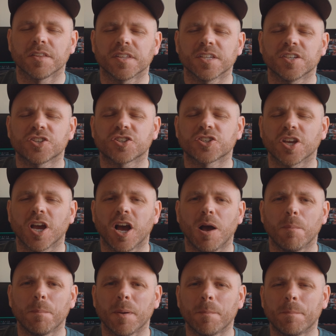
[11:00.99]
These
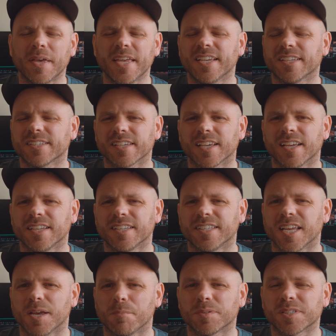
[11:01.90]
sharp peaks and
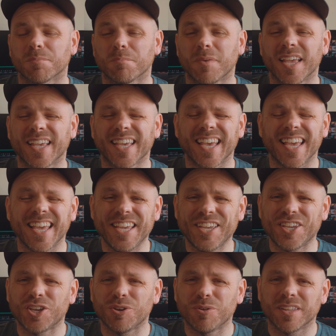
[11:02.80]
dips make
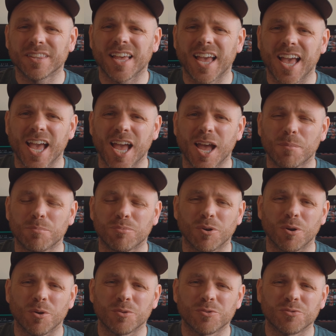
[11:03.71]
EQing the Air
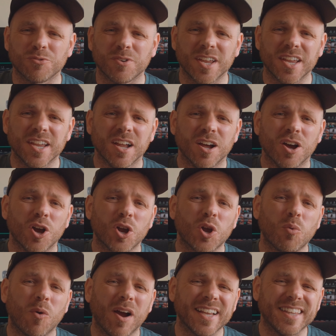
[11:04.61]
Pro 3
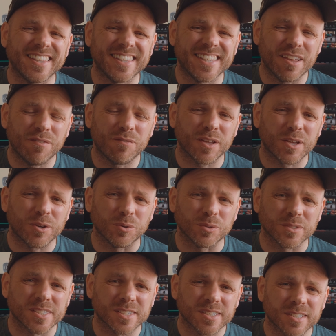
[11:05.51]
quite
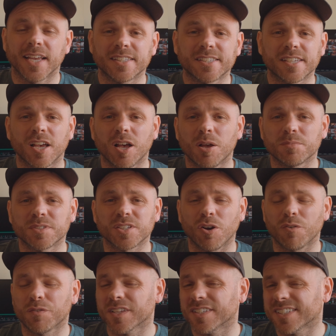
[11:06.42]
difficult in terms
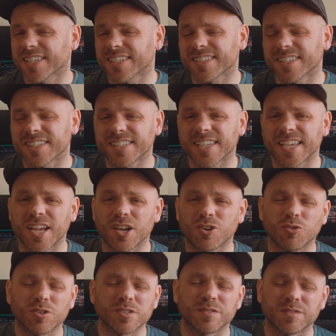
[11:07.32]
of consistency
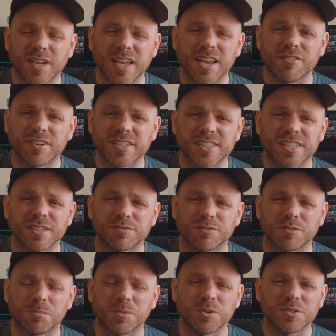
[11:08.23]
across various
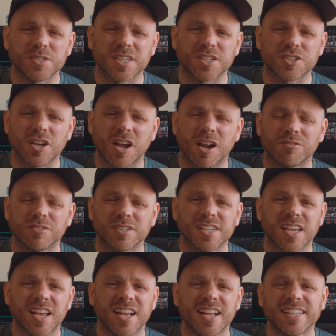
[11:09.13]
different music
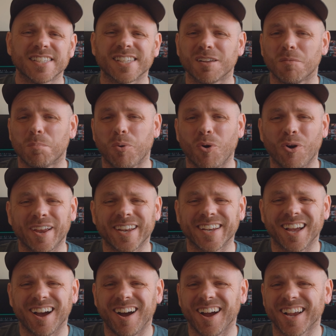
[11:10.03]
genres, to the
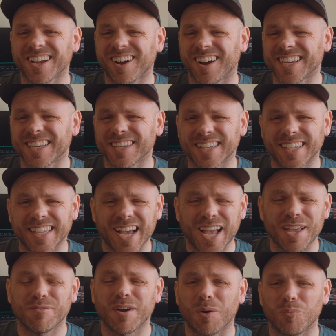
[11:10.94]
point I kind of
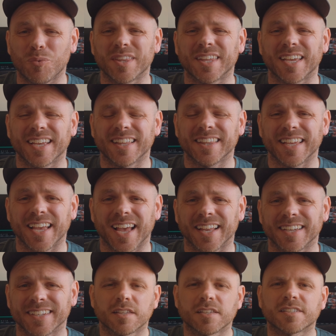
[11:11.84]
gave up with it in the
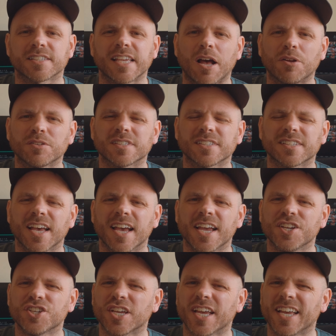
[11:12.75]
end. The
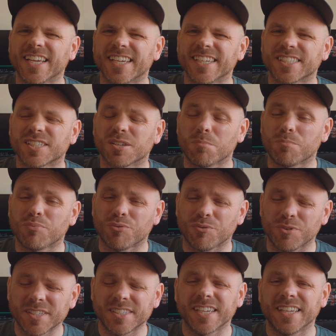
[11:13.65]
soundstage is
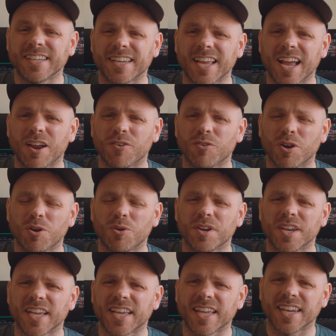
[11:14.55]
pretty narrow
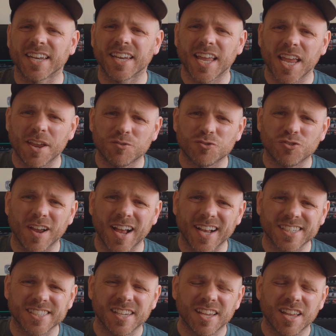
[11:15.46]
and it can leave
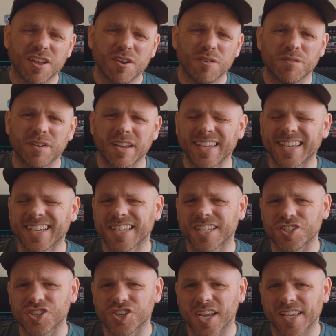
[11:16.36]
tracks feeling
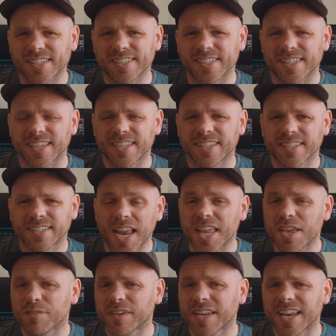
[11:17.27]
congested and
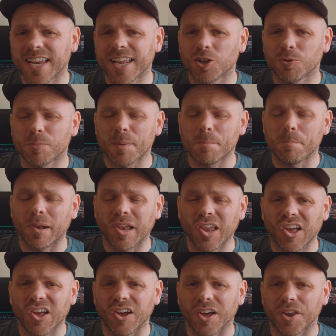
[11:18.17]
even a little bit
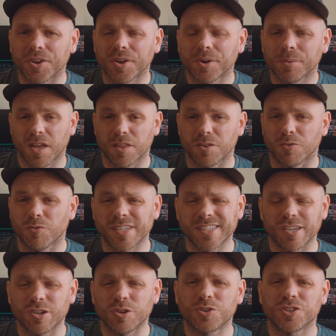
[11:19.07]
blurred. The
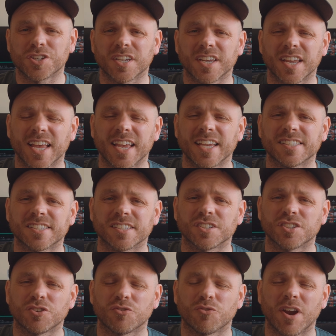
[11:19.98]
resolution
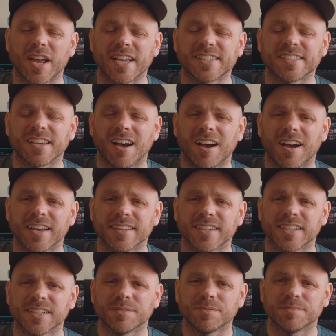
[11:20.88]
isn't great
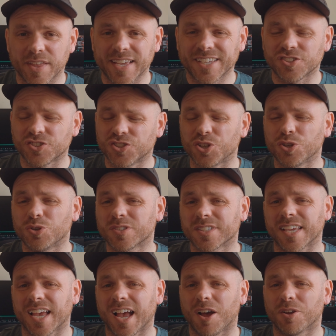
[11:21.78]
either. Things do
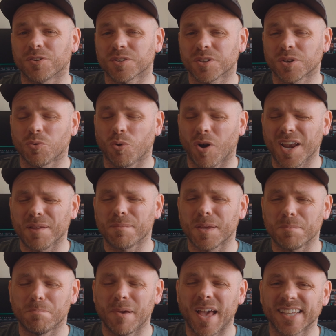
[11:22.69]
sound quite a
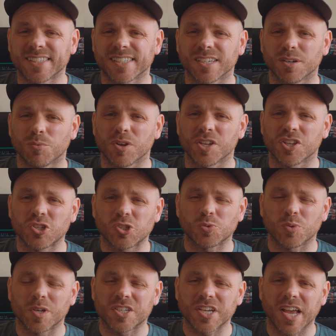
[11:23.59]
bit better when you
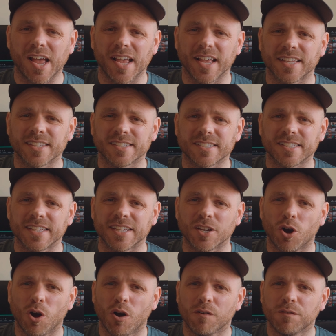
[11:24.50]
switch ANC
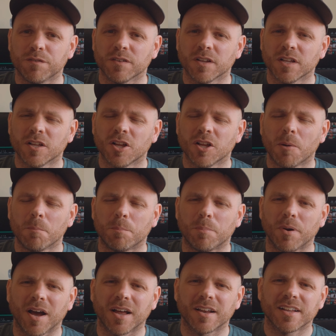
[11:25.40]
off,
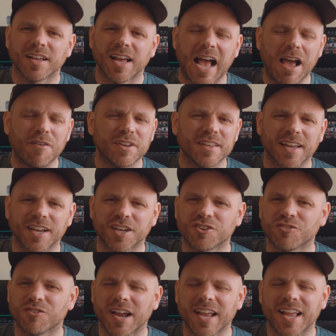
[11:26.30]
but having that
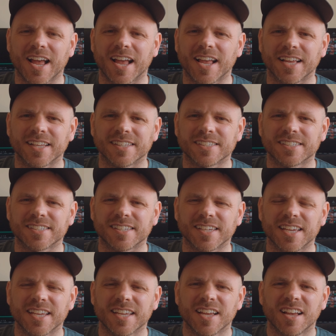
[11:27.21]
great
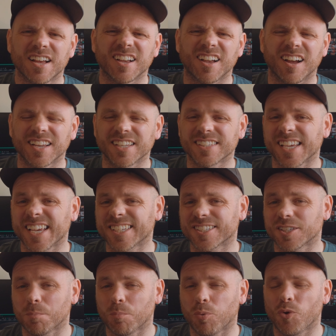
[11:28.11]
ANC kind of
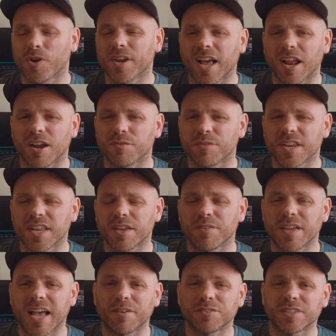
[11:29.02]
takes the point out of it
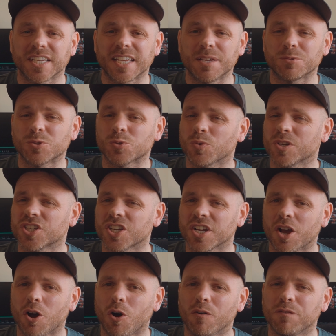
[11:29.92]
if you have to keep switching
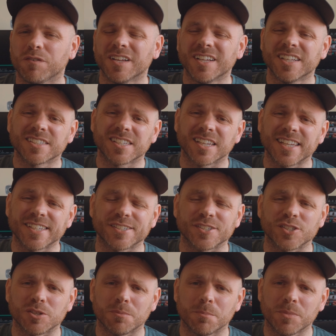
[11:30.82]
it off to listen to